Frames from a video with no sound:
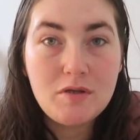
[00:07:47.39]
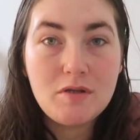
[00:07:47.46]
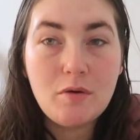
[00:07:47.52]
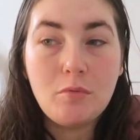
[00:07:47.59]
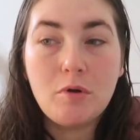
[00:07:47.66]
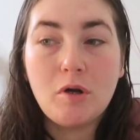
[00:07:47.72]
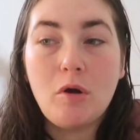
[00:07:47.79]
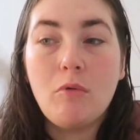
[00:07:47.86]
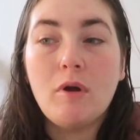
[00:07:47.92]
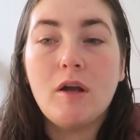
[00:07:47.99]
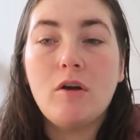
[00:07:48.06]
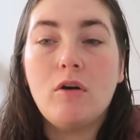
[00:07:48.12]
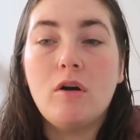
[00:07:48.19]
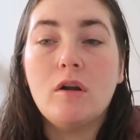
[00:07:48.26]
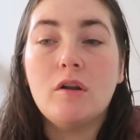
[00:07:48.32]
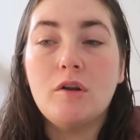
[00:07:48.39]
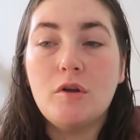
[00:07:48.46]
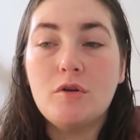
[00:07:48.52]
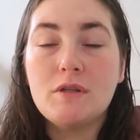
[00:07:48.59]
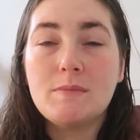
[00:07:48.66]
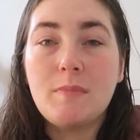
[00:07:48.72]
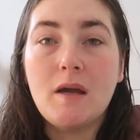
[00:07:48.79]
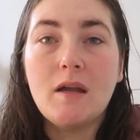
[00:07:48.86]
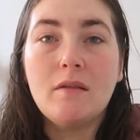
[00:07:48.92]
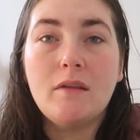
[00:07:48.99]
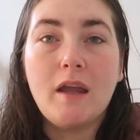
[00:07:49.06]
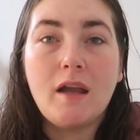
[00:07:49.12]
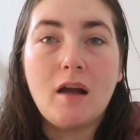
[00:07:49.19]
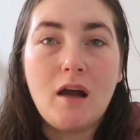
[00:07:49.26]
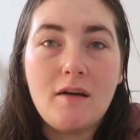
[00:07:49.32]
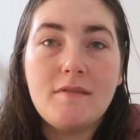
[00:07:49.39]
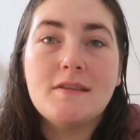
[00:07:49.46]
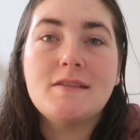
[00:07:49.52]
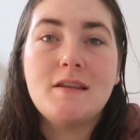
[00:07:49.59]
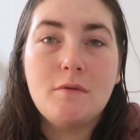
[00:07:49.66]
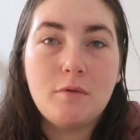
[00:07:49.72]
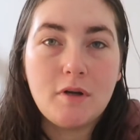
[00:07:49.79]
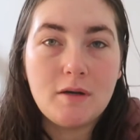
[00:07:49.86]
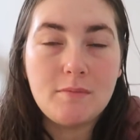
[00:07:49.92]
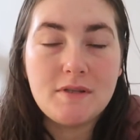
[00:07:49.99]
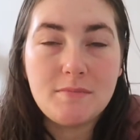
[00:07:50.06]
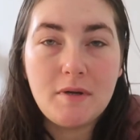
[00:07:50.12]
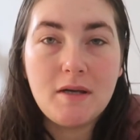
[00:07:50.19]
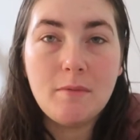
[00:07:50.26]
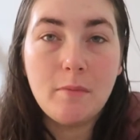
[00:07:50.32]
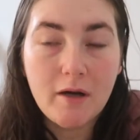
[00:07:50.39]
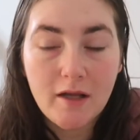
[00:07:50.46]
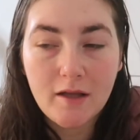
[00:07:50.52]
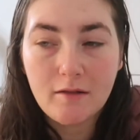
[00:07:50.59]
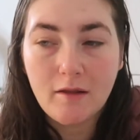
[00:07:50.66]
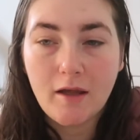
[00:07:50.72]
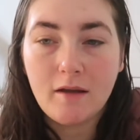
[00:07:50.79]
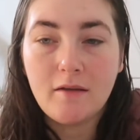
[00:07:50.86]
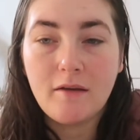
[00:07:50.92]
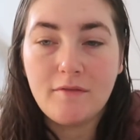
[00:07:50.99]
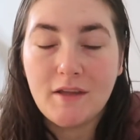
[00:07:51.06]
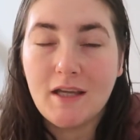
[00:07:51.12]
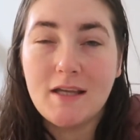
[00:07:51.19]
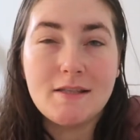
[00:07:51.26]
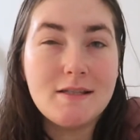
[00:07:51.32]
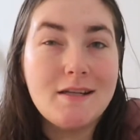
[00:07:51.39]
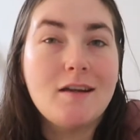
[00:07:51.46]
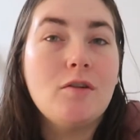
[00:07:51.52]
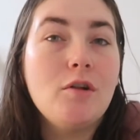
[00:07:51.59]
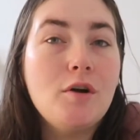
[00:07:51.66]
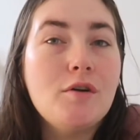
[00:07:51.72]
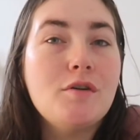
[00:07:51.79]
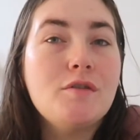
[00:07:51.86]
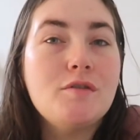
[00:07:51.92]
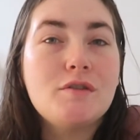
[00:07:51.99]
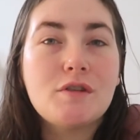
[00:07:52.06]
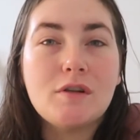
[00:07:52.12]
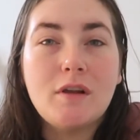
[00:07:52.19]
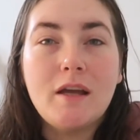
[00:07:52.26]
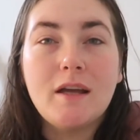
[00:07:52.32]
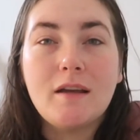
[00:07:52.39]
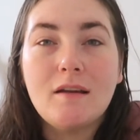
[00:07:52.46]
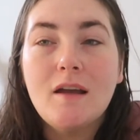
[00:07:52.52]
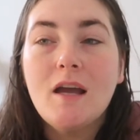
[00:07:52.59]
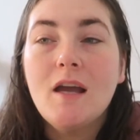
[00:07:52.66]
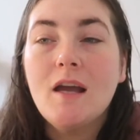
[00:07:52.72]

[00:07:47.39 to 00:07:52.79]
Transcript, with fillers: So we're going on a no spend. Like obviously we're gonna be spending money like if the kids need clothes or like